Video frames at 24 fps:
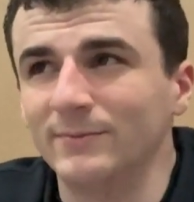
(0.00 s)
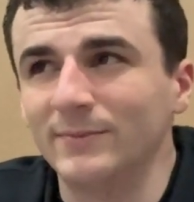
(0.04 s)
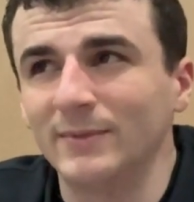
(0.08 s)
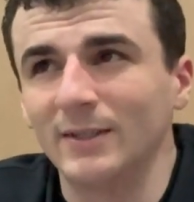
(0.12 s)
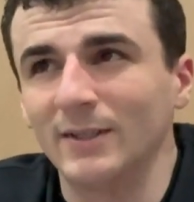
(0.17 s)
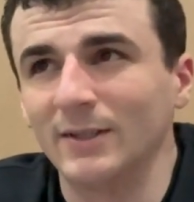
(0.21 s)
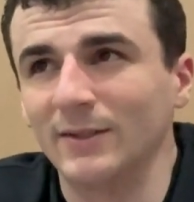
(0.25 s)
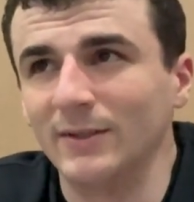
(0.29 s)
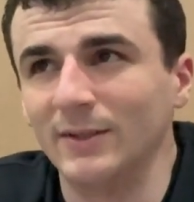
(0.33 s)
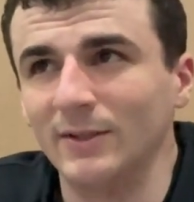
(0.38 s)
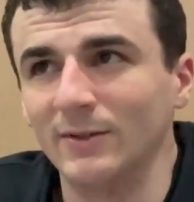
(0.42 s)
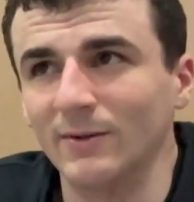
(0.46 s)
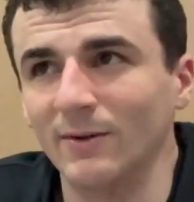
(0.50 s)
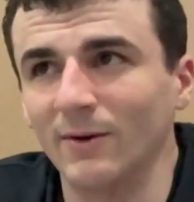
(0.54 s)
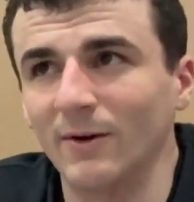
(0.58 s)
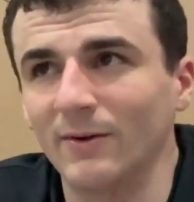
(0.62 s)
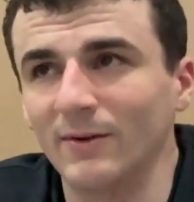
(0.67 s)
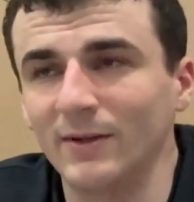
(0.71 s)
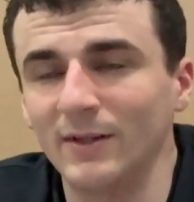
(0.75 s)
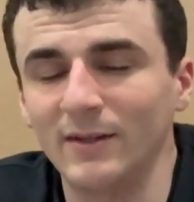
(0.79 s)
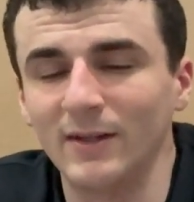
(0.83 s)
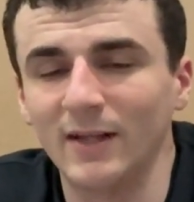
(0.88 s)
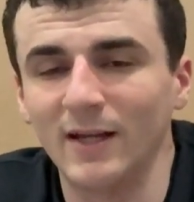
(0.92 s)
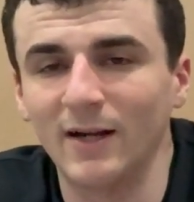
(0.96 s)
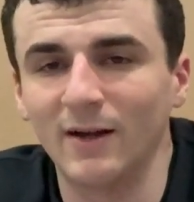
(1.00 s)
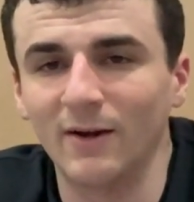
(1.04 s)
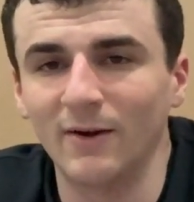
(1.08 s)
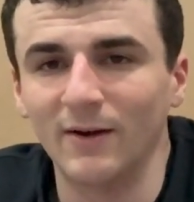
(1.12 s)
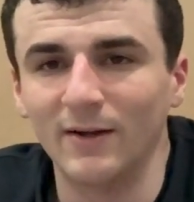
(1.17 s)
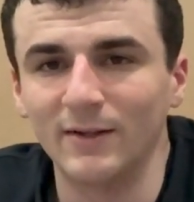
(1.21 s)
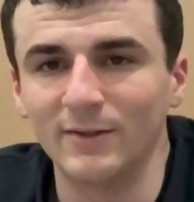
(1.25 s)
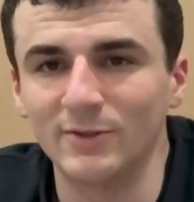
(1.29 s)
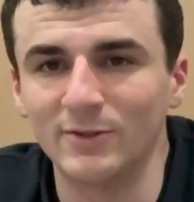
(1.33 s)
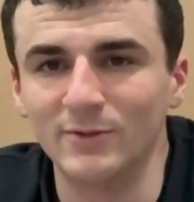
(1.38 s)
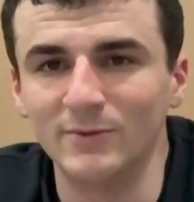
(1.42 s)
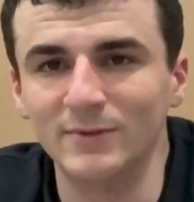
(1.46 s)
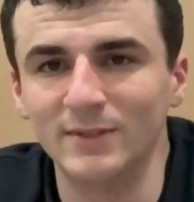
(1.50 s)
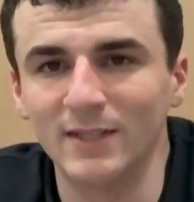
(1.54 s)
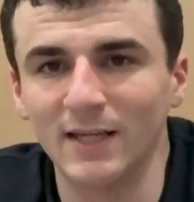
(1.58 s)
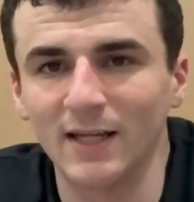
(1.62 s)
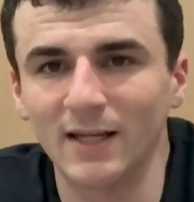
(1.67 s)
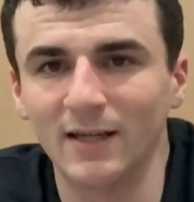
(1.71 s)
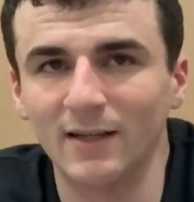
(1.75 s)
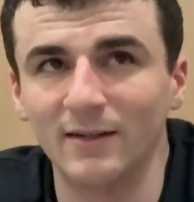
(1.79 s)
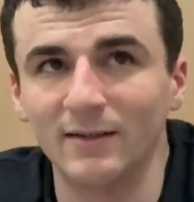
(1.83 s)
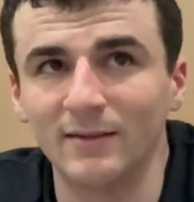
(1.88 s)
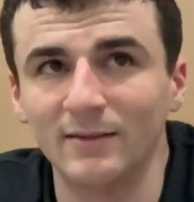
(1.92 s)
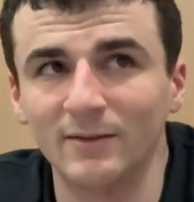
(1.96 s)
You know, you're already there at
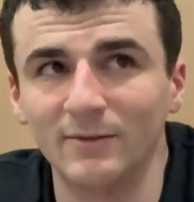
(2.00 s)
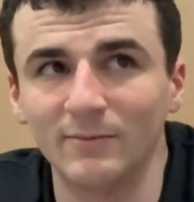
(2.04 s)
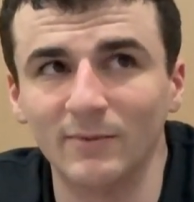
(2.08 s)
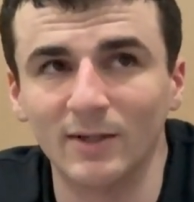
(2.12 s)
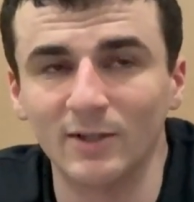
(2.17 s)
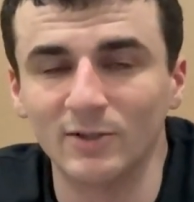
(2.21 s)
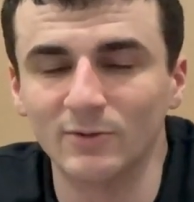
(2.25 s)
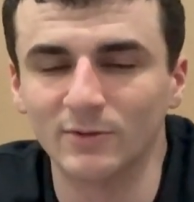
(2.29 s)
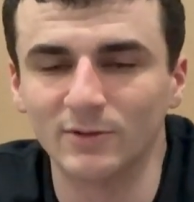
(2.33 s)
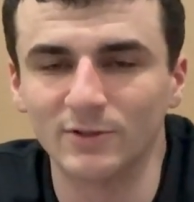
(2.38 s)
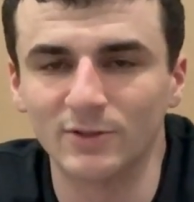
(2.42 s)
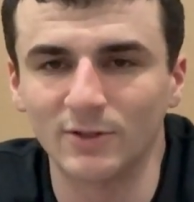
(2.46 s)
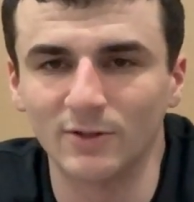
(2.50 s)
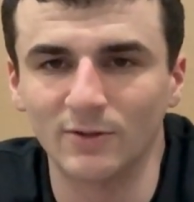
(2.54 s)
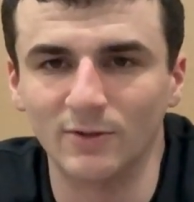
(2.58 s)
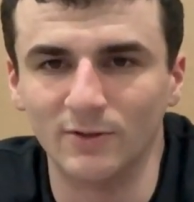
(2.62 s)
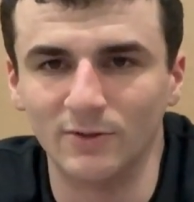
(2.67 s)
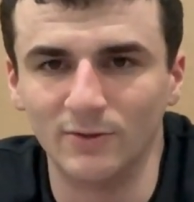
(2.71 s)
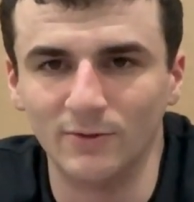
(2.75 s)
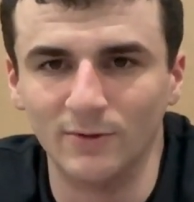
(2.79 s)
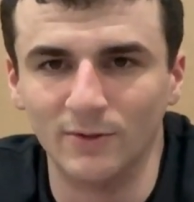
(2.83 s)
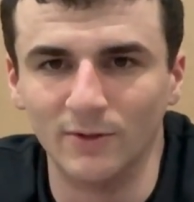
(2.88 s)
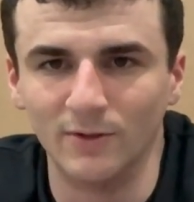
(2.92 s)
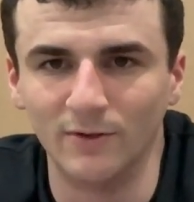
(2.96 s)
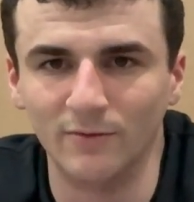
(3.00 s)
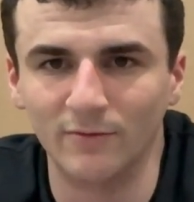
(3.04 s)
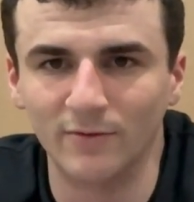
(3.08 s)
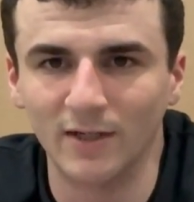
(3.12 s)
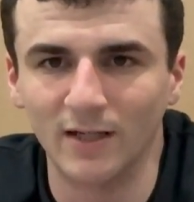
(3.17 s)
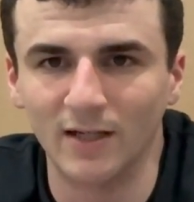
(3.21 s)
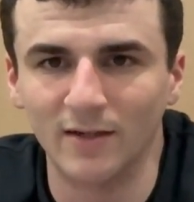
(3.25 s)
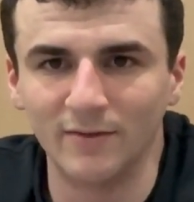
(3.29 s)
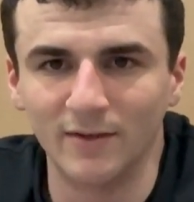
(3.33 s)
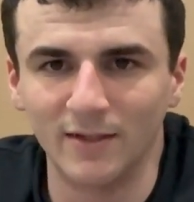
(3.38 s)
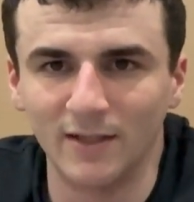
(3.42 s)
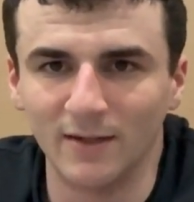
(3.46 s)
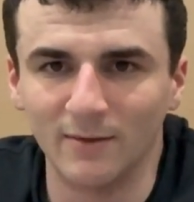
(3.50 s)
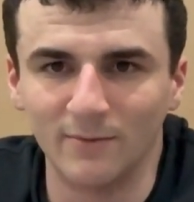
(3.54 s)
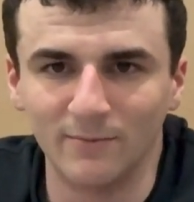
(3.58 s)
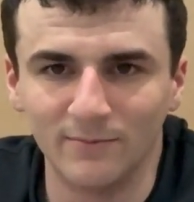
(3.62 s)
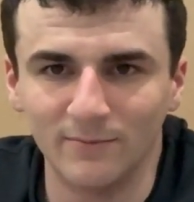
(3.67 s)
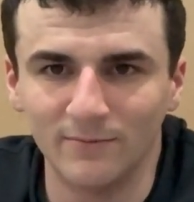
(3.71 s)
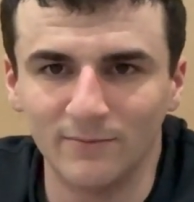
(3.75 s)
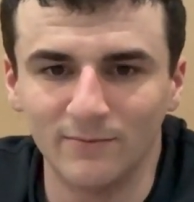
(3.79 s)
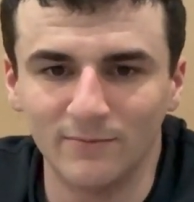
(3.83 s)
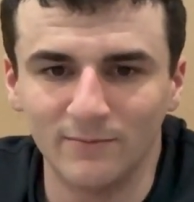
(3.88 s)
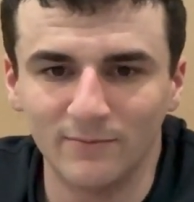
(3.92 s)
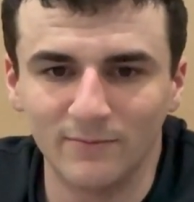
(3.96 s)
210. You might as well just go to 235 and get
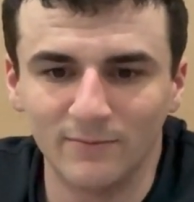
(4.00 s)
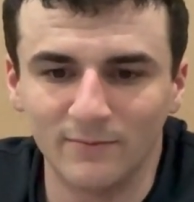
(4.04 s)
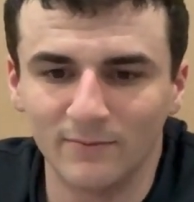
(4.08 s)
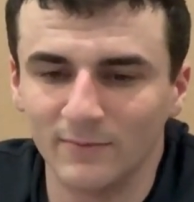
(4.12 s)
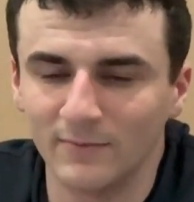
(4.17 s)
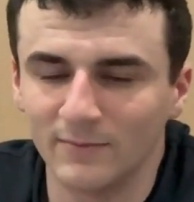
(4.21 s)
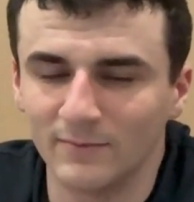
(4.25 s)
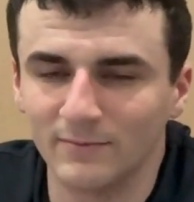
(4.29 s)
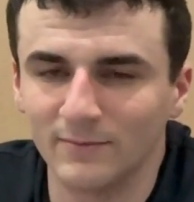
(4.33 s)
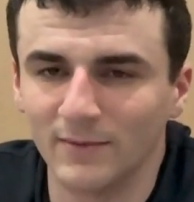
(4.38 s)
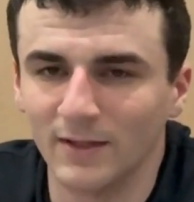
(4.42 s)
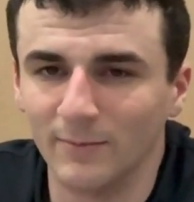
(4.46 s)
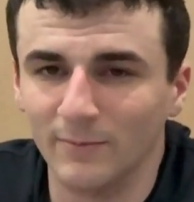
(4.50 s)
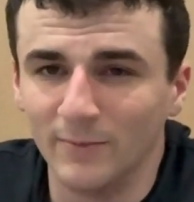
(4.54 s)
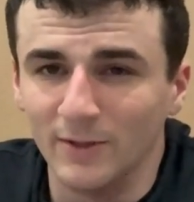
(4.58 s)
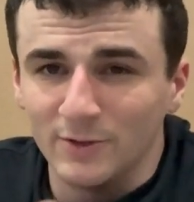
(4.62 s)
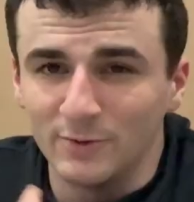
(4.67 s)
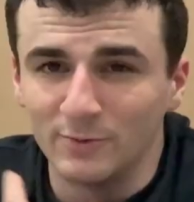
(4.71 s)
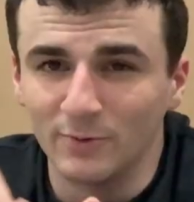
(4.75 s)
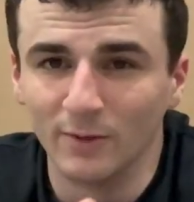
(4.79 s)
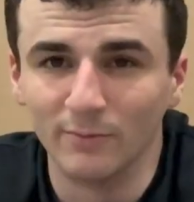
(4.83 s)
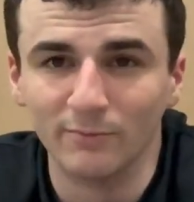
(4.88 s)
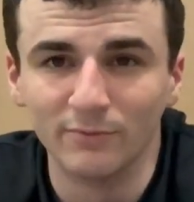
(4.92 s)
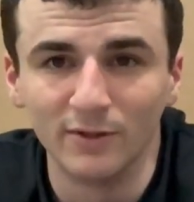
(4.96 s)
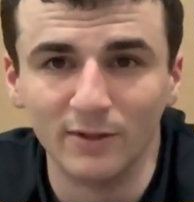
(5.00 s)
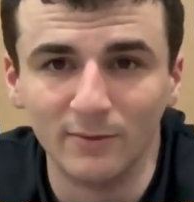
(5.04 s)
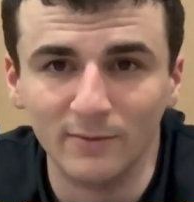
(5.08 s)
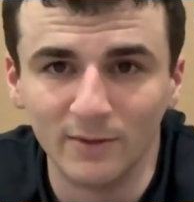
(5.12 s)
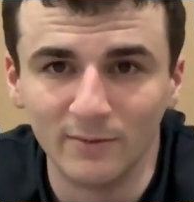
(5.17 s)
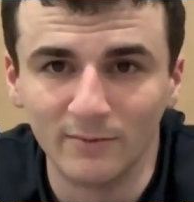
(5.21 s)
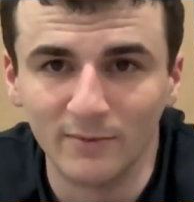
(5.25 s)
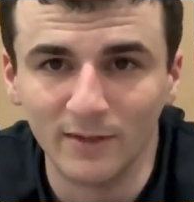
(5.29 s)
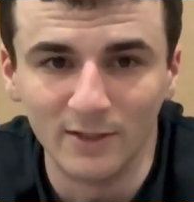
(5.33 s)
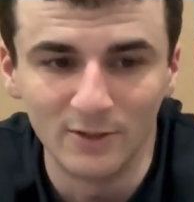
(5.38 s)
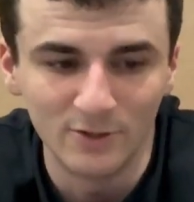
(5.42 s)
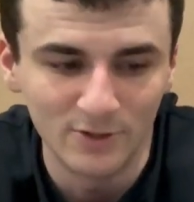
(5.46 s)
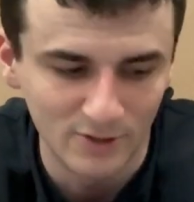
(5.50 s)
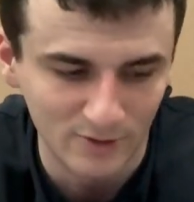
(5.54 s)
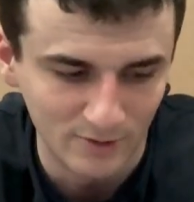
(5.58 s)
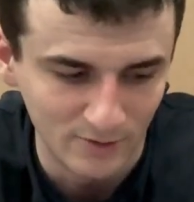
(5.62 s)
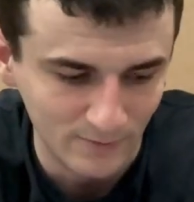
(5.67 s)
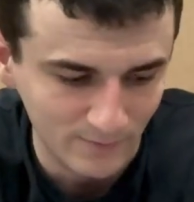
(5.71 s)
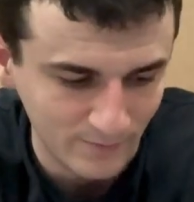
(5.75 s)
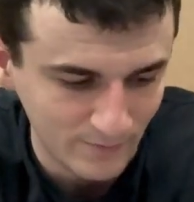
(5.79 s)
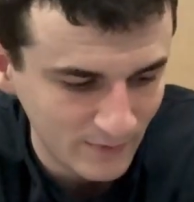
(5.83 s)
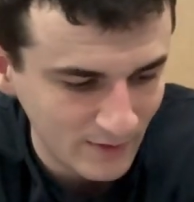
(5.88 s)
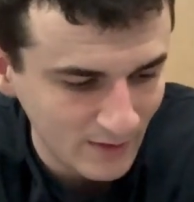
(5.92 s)
a much more premium made shoe.